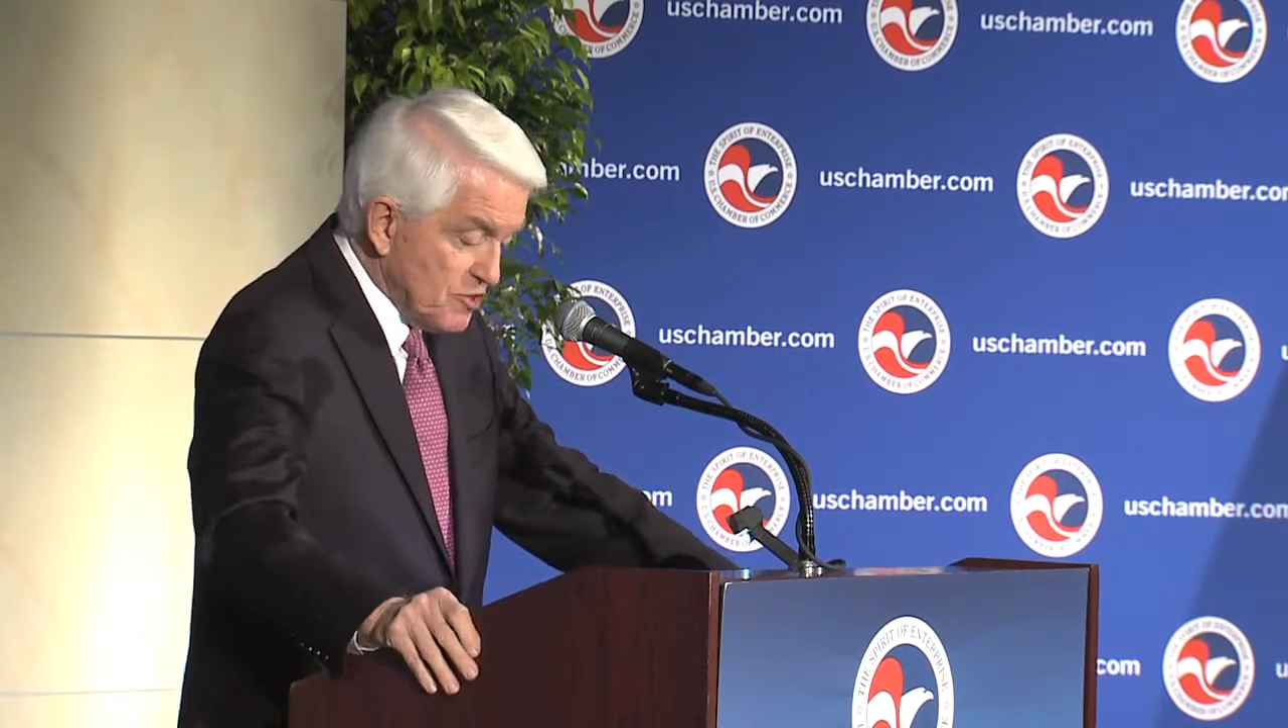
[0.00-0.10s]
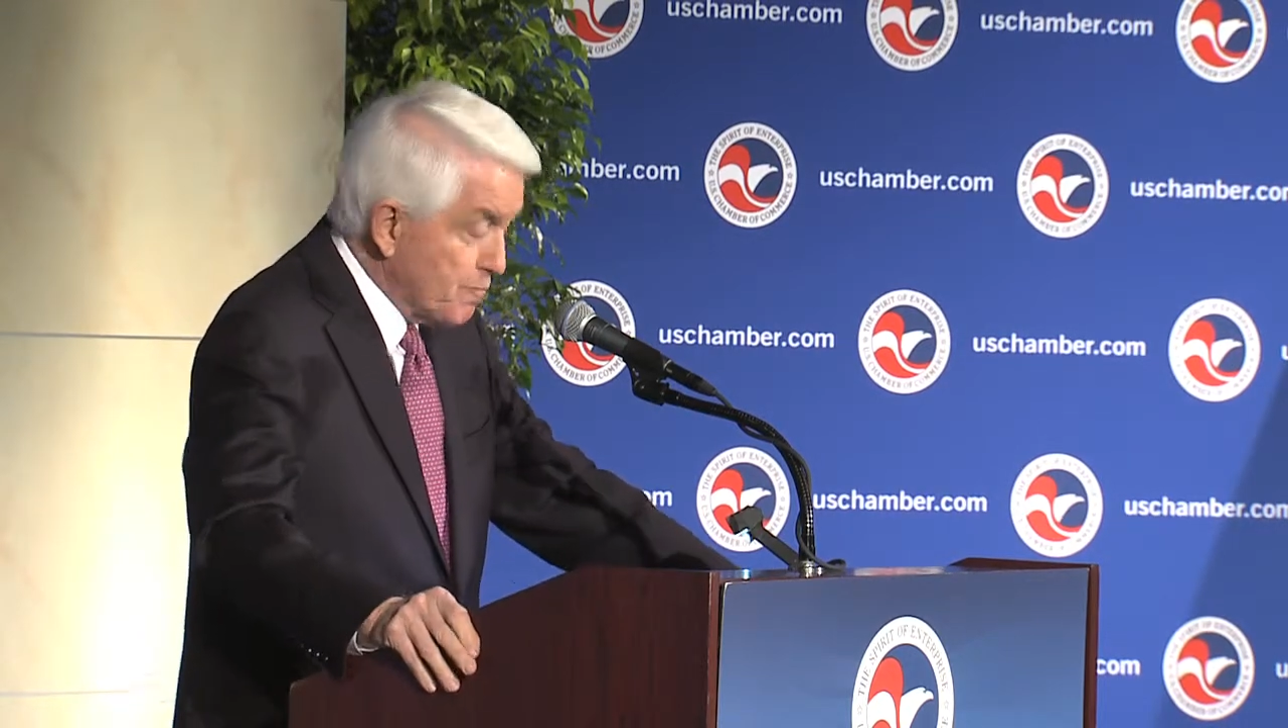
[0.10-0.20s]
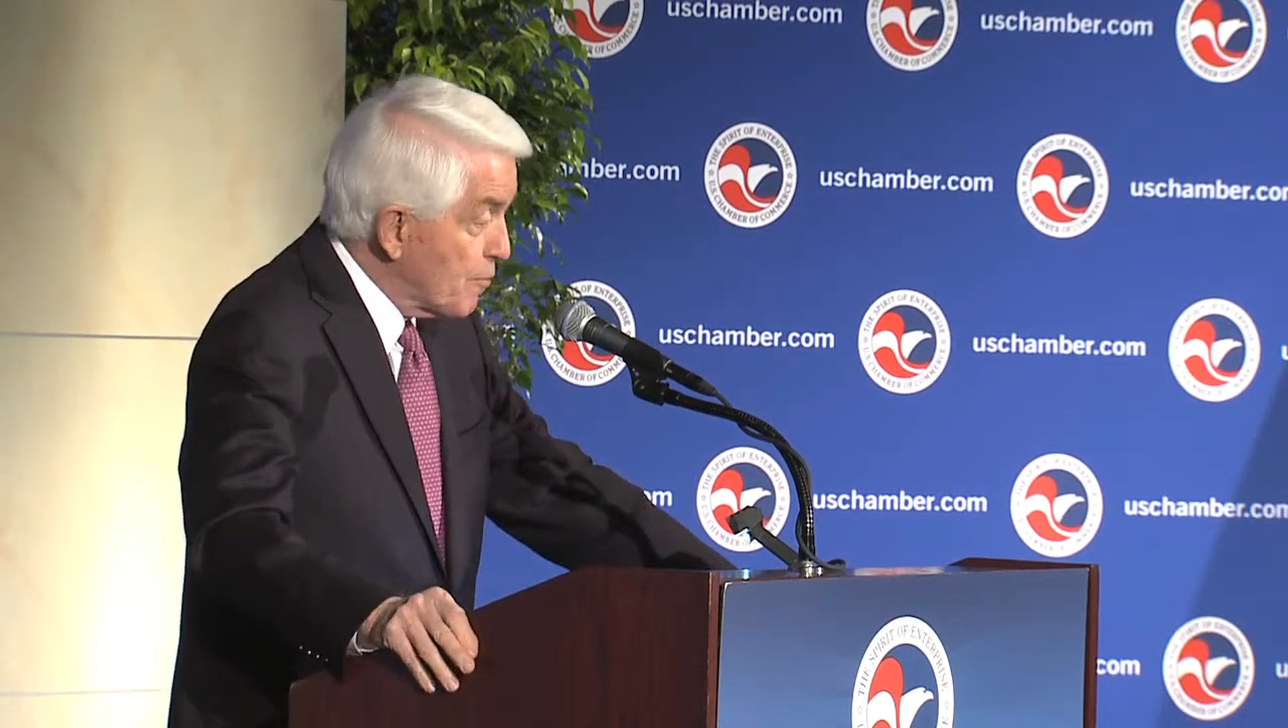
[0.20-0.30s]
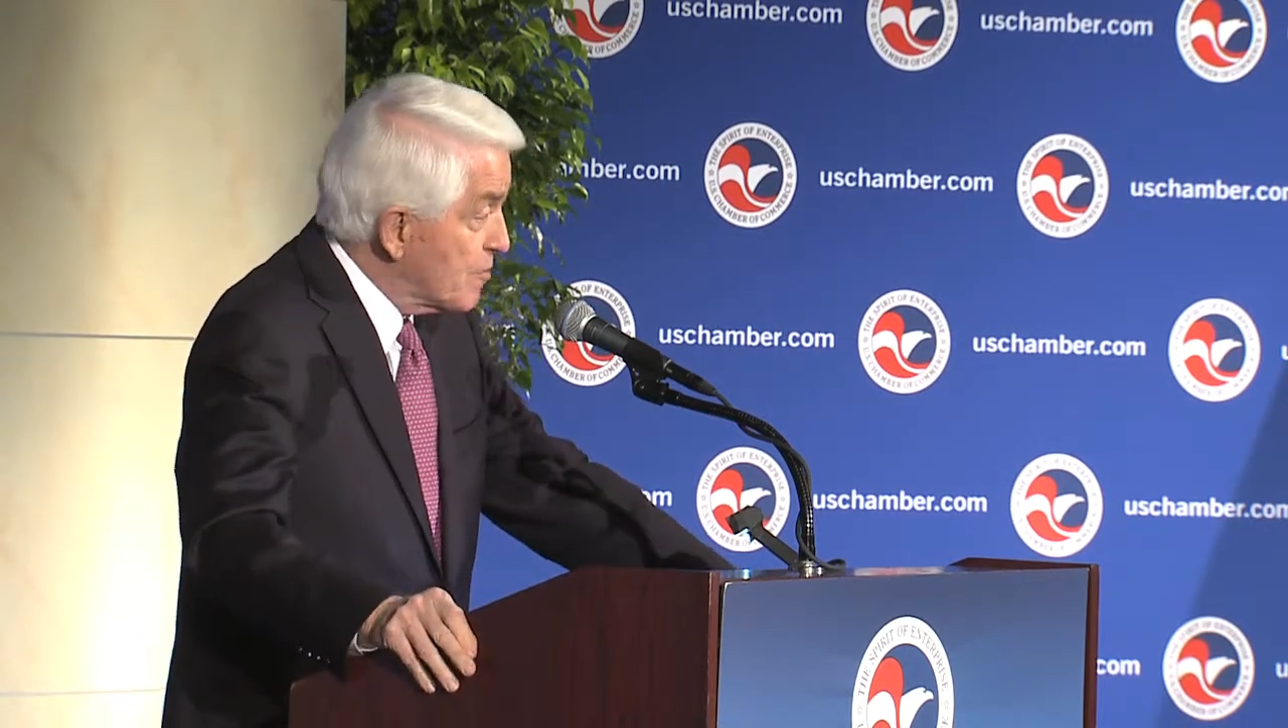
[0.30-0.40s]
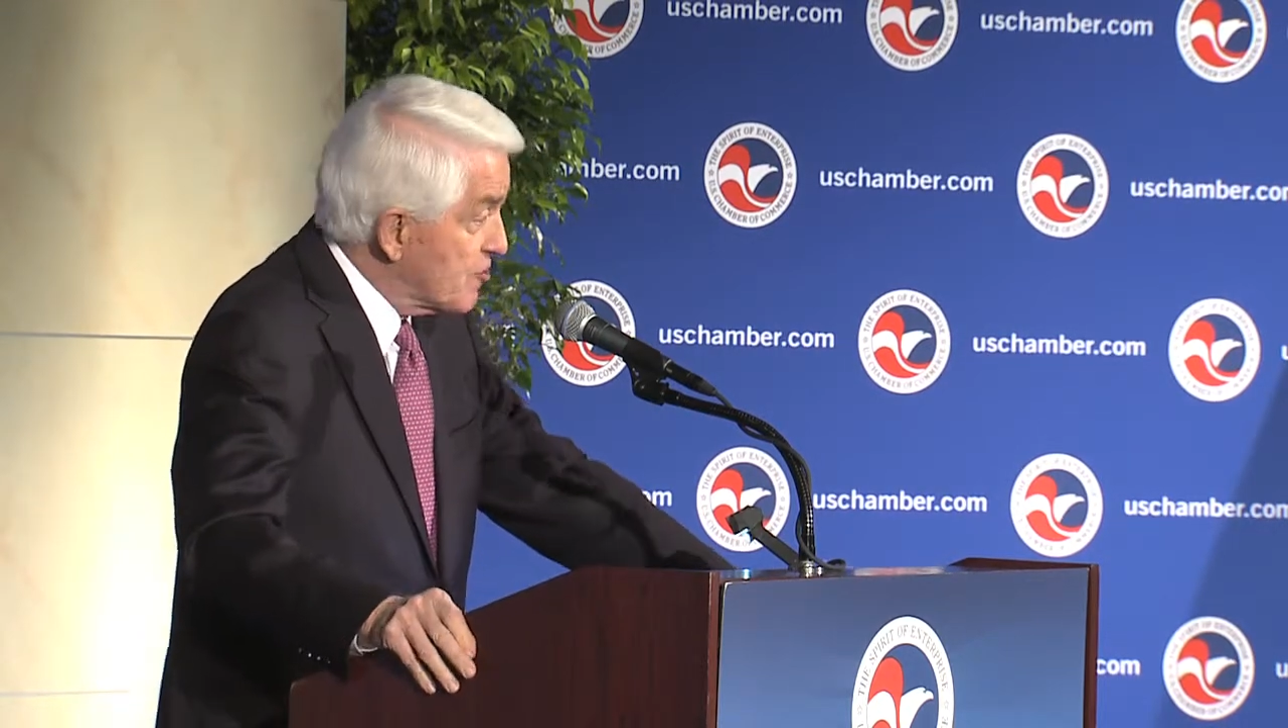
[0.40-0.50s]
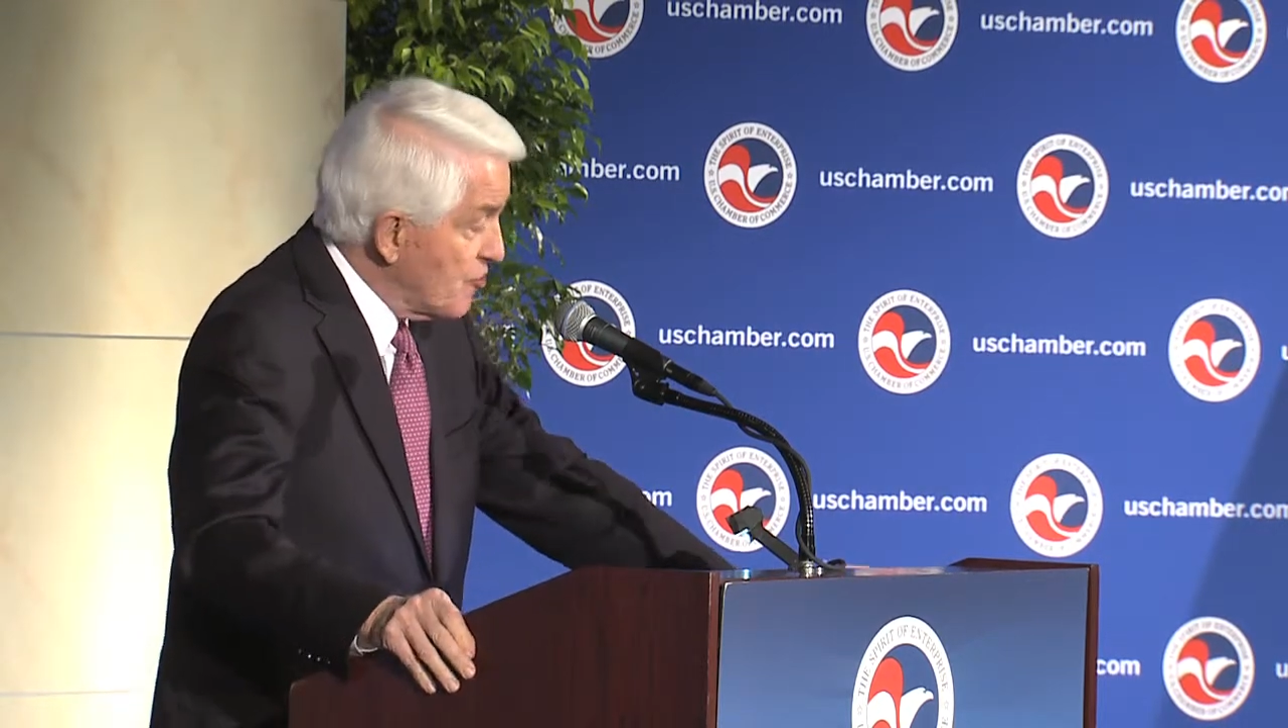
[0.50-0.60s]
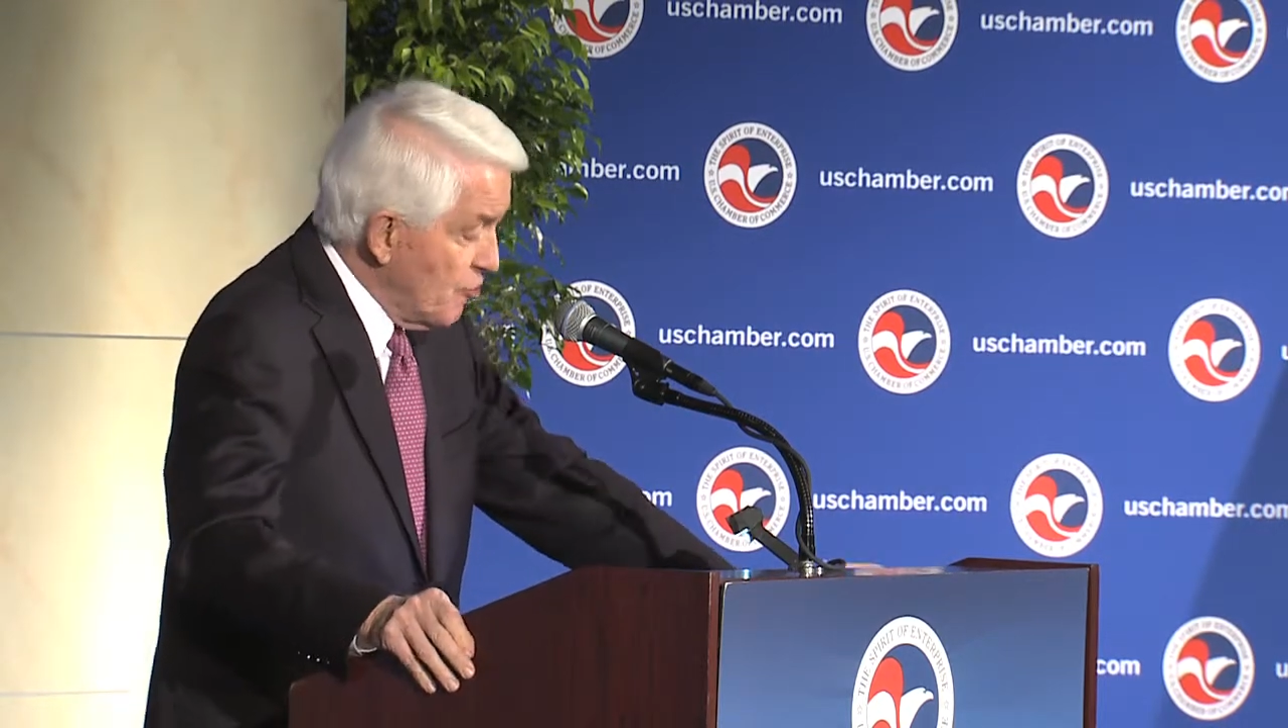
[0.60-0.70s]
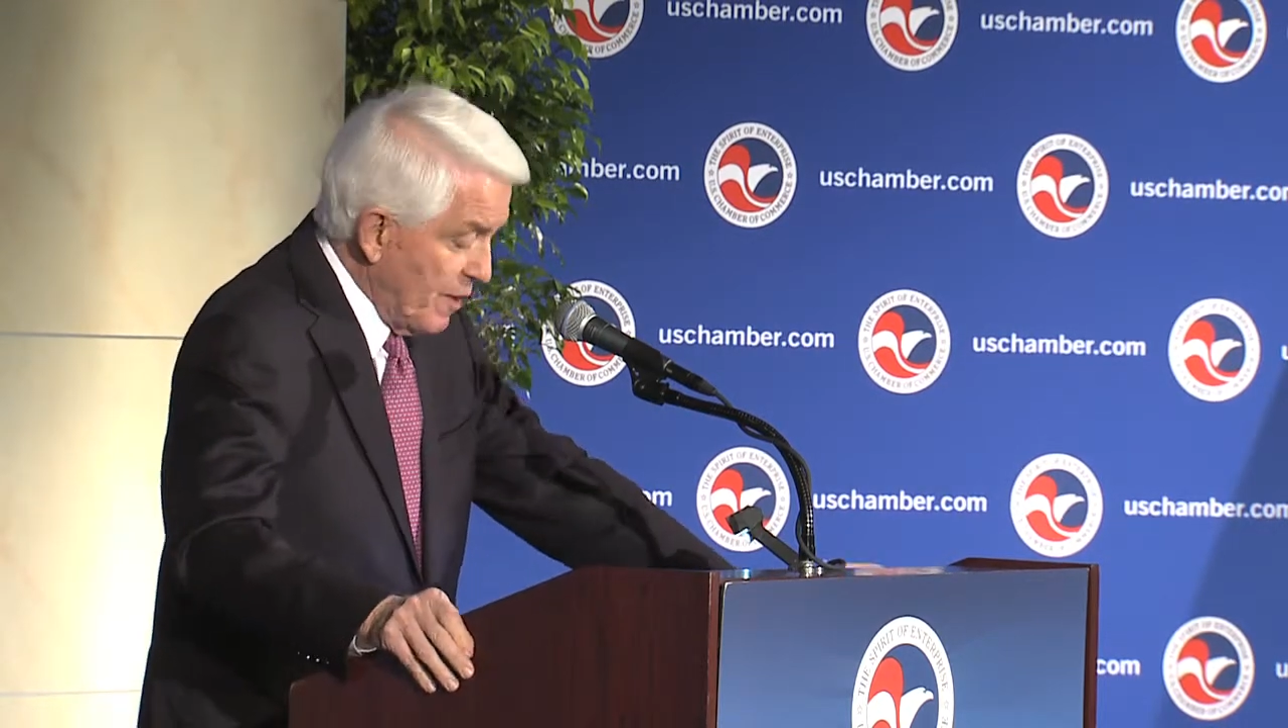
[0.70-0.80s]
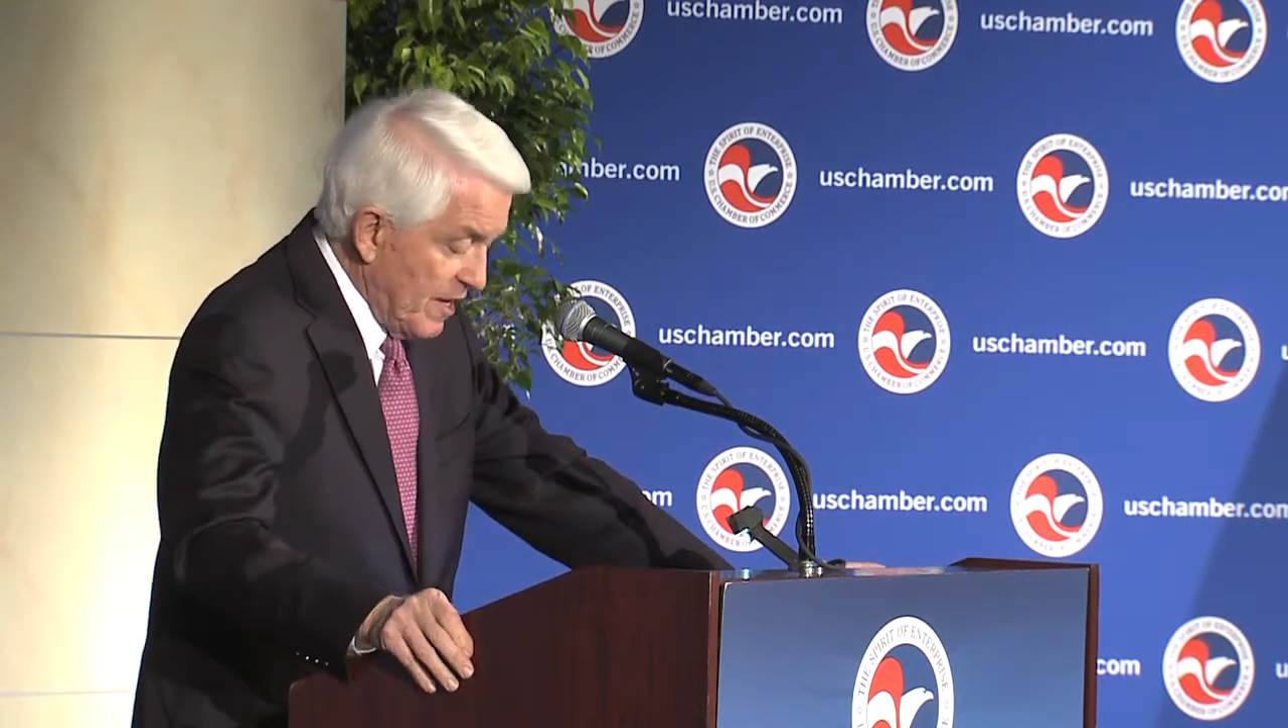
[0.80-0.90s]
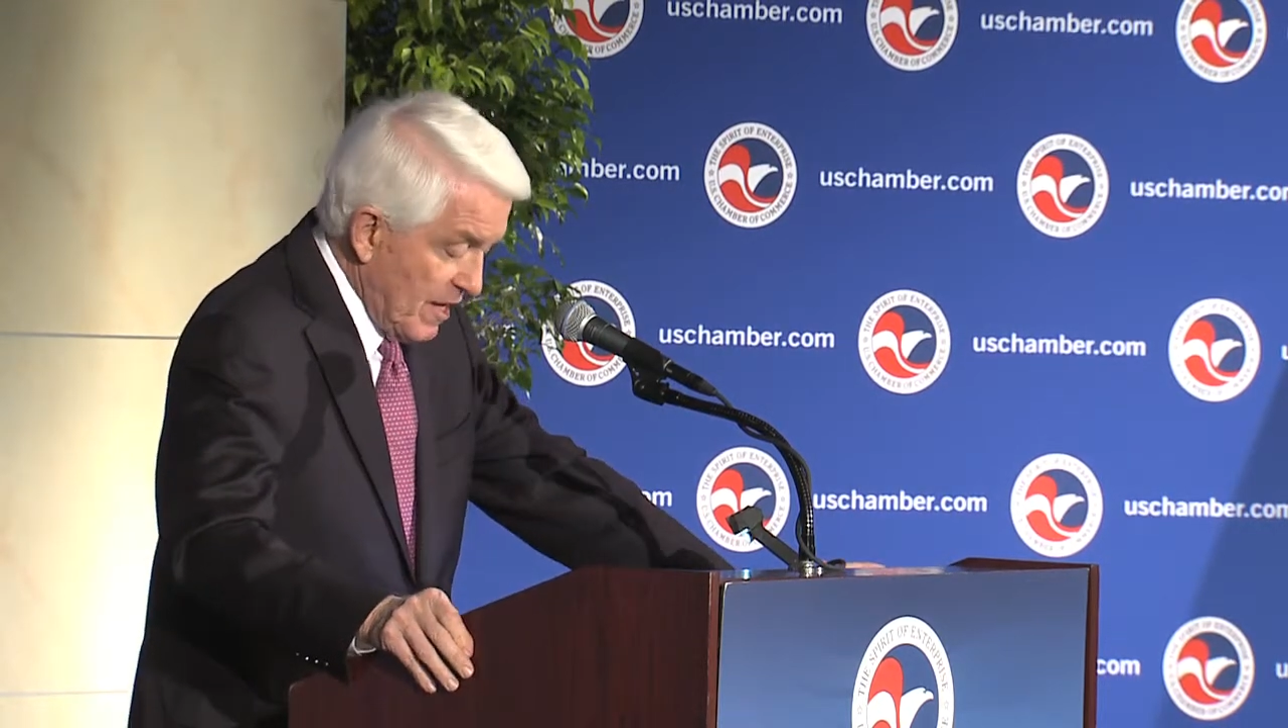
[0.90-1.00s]
is
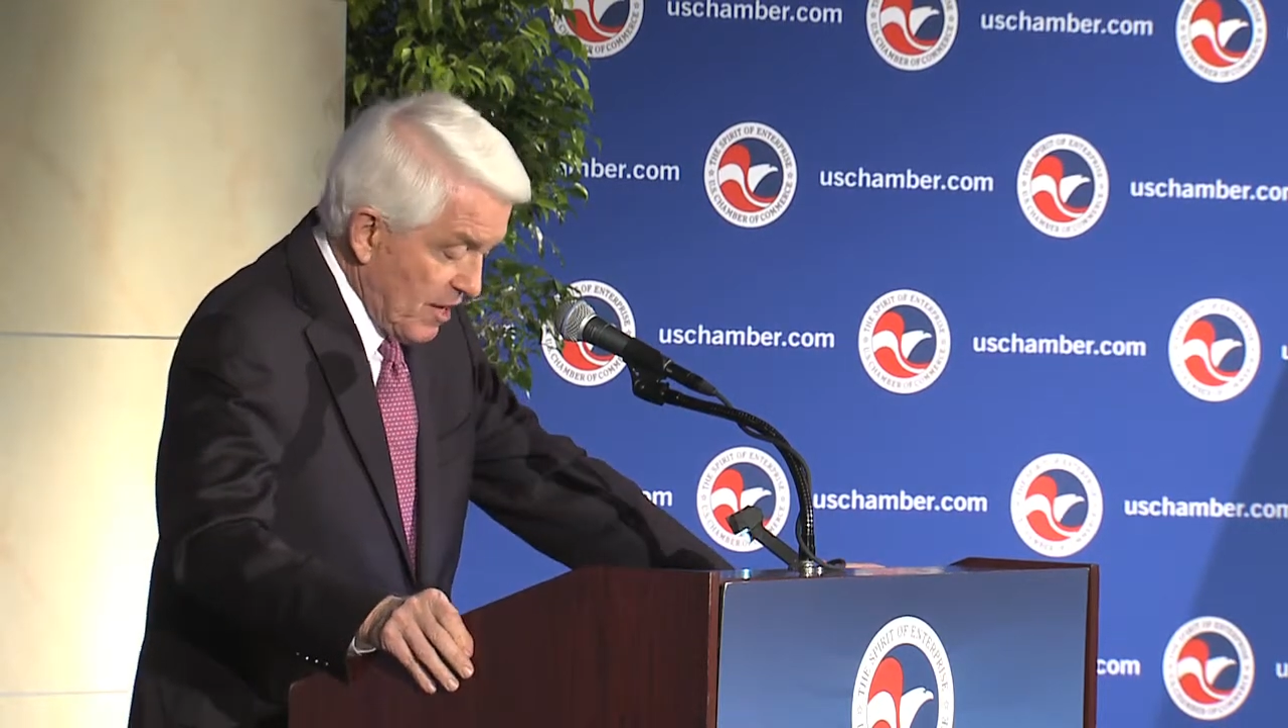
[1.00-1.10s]
pursuing